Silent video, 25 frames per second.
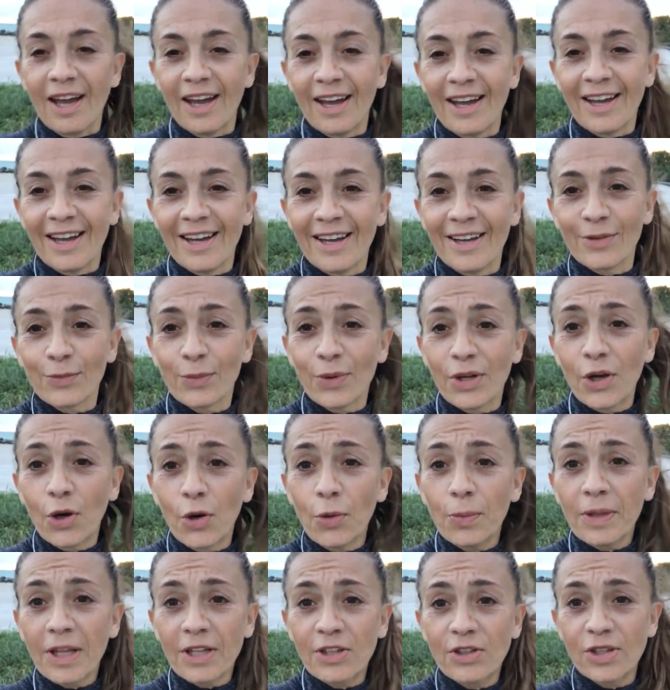And we
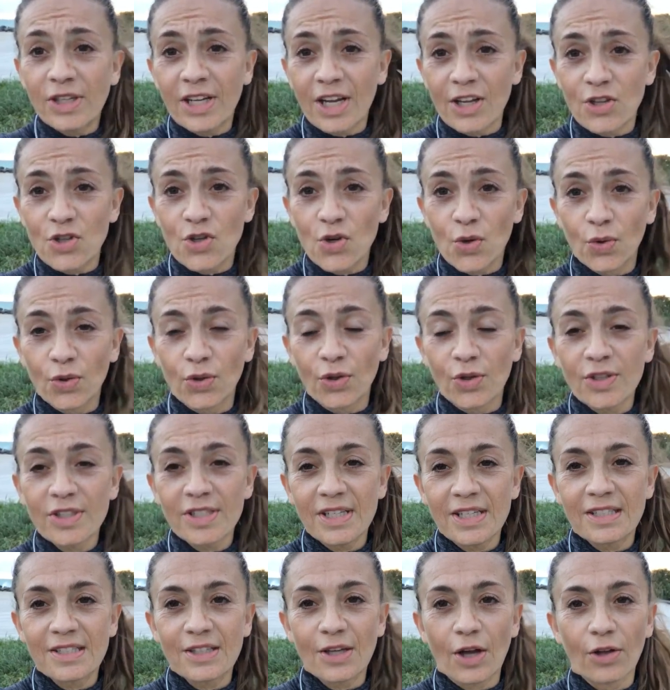hope that you can join
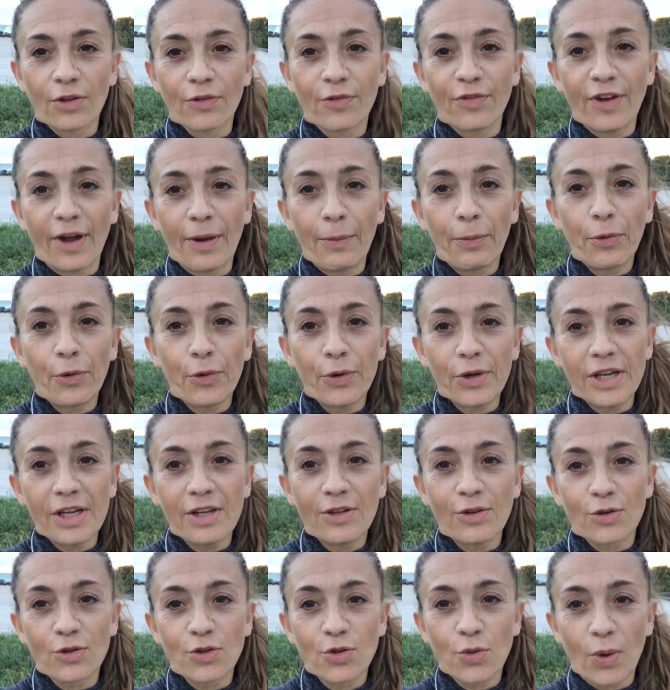us. It's on
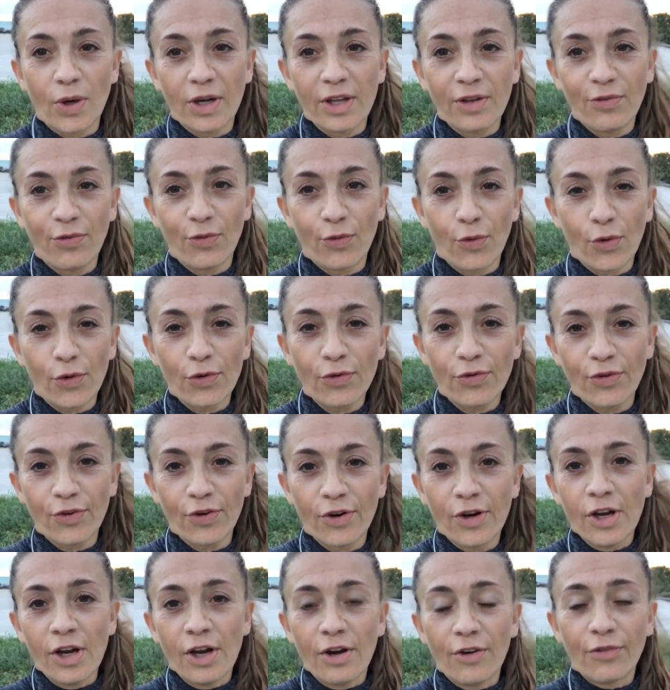February the
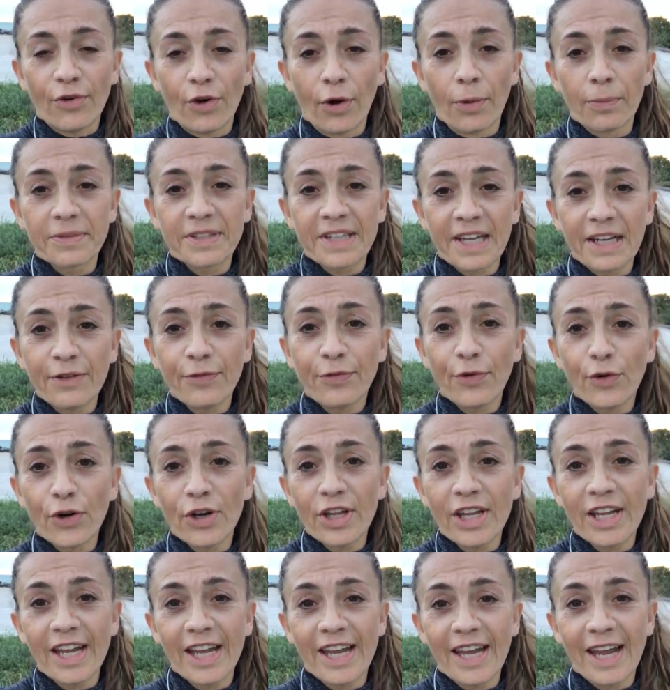twenty-fourth from ten
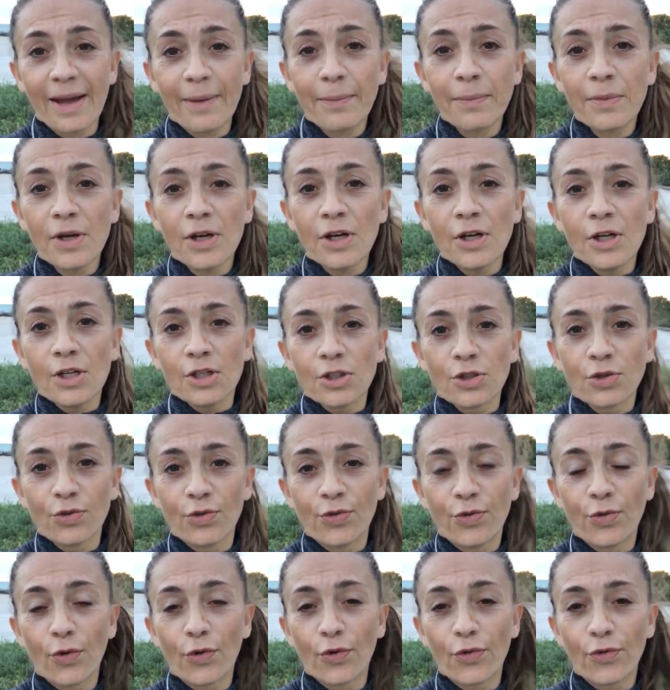thirty a m to
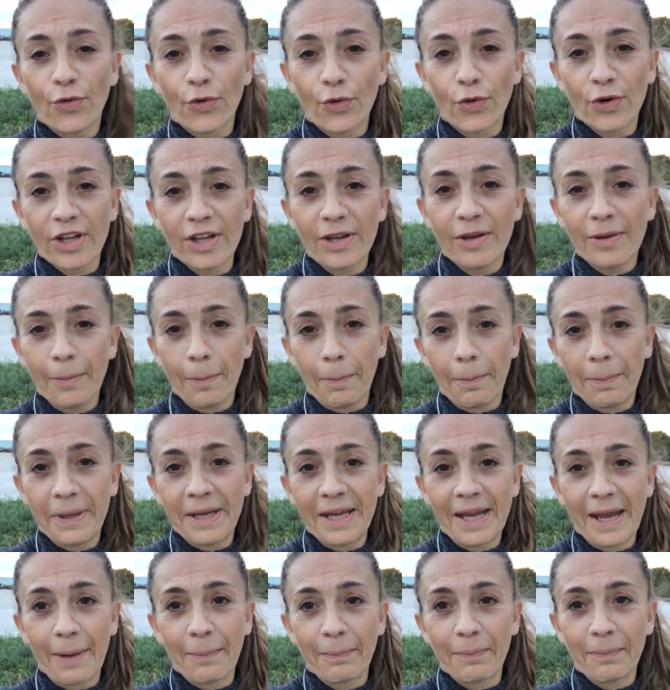four forty
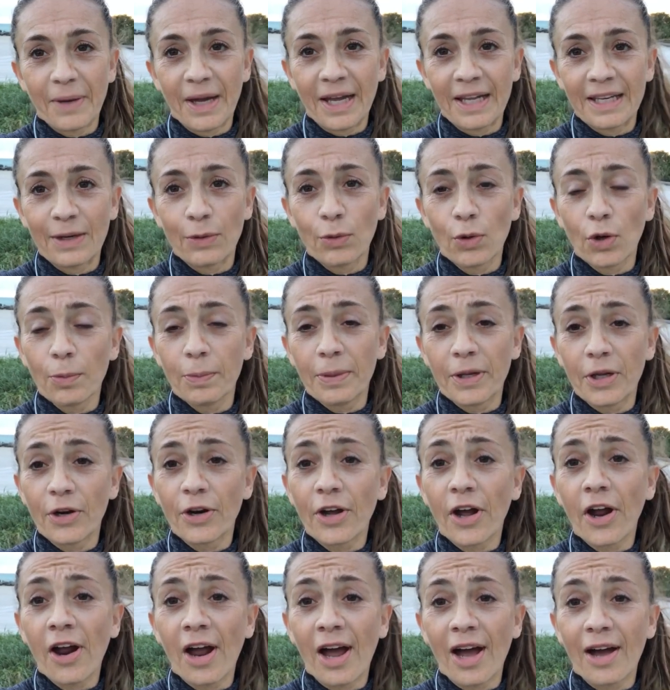p m And it will be
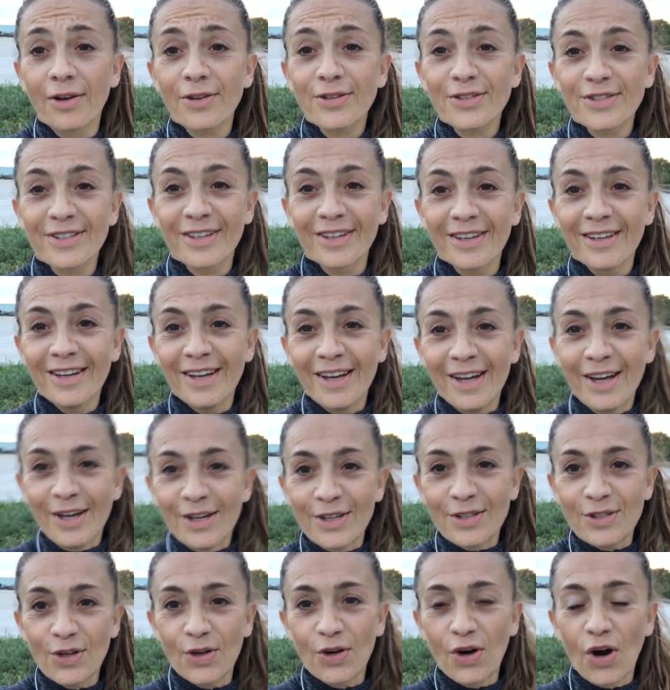at our house.
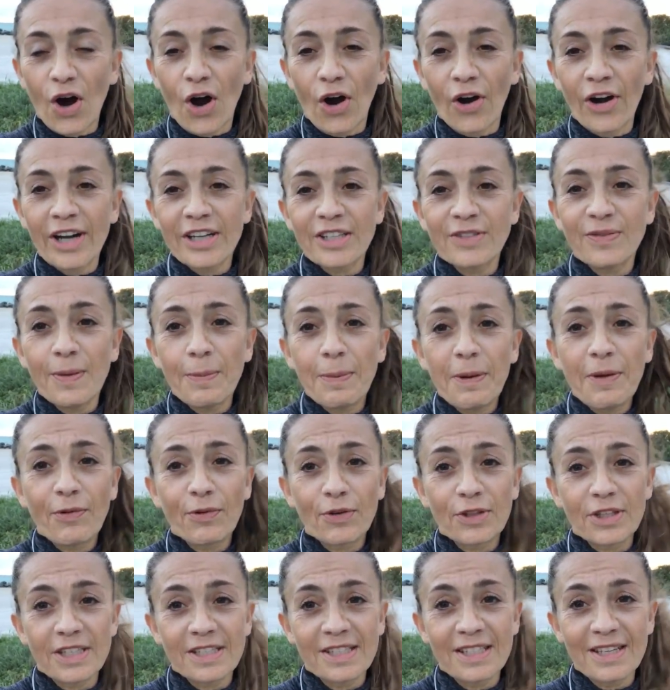So R S V P
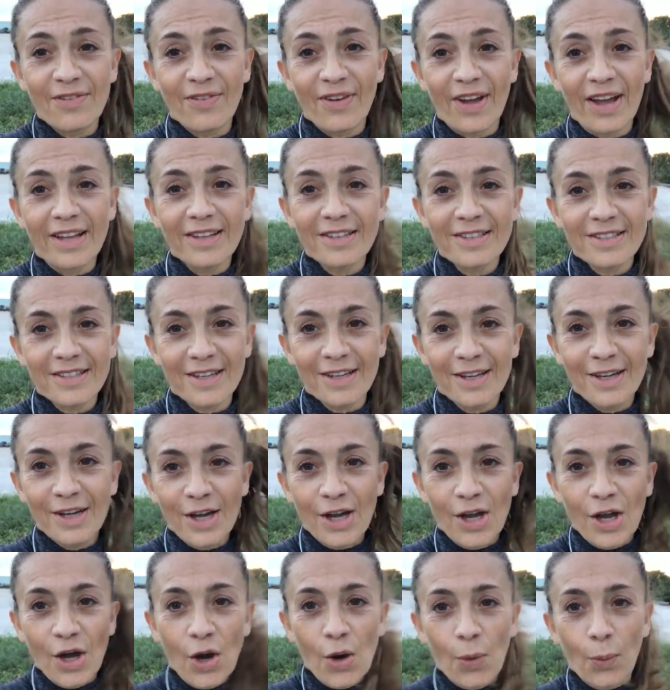for this event.
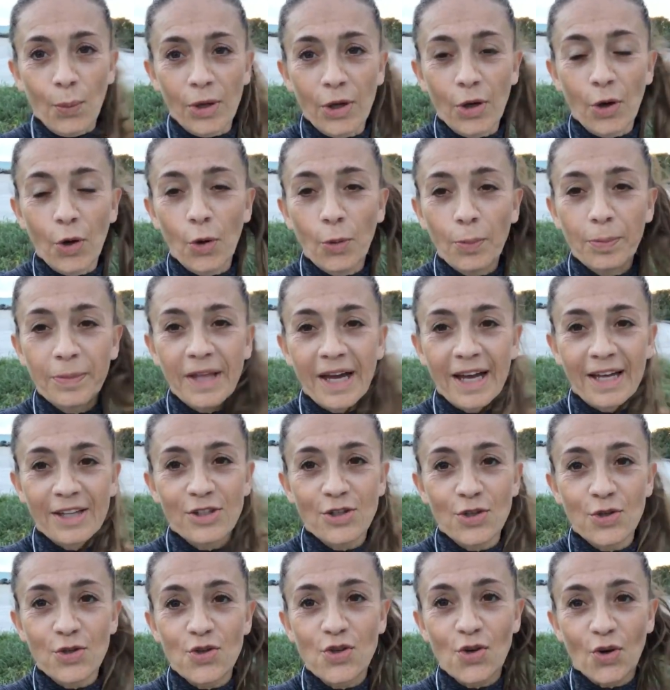We hope
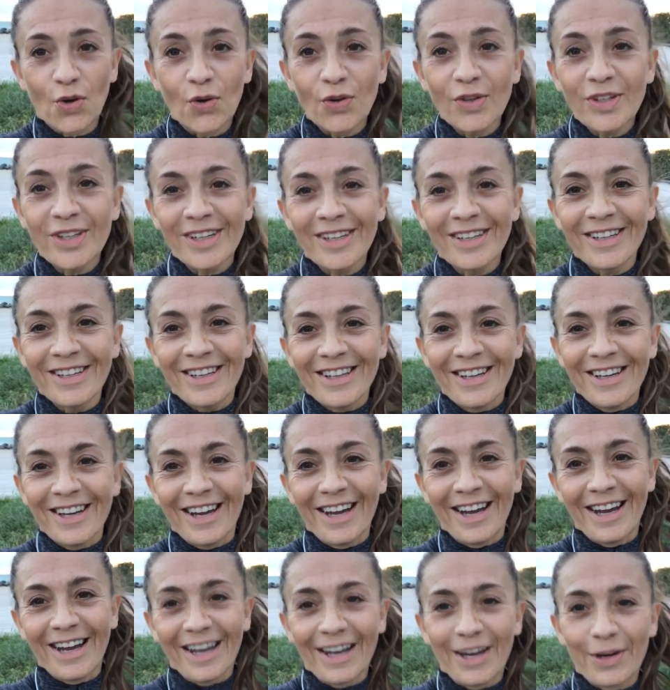that you join
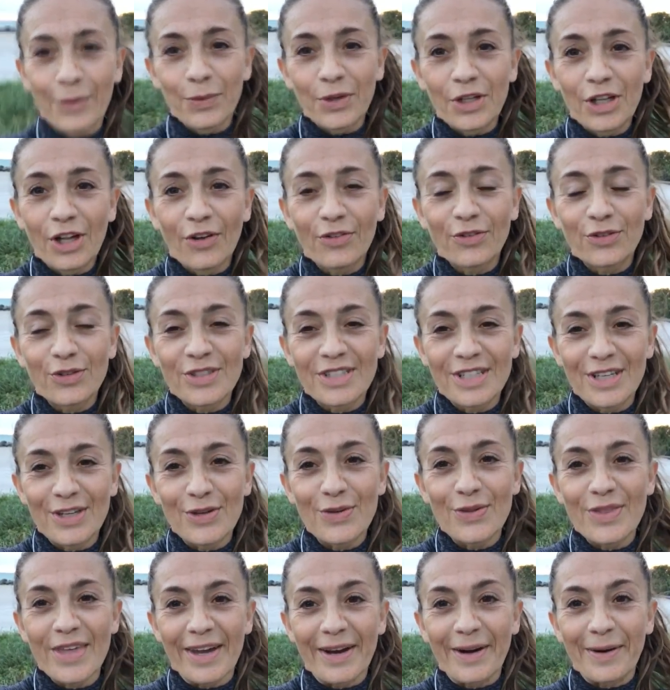and we'd love to see
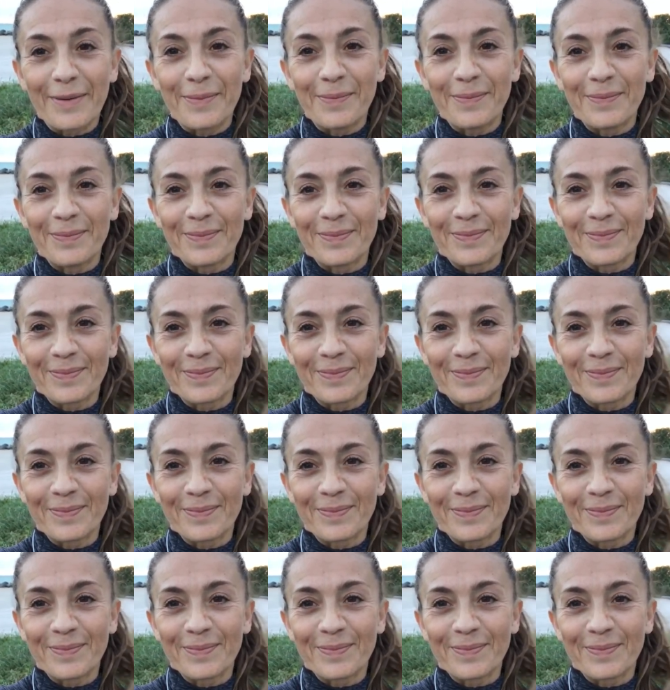you there.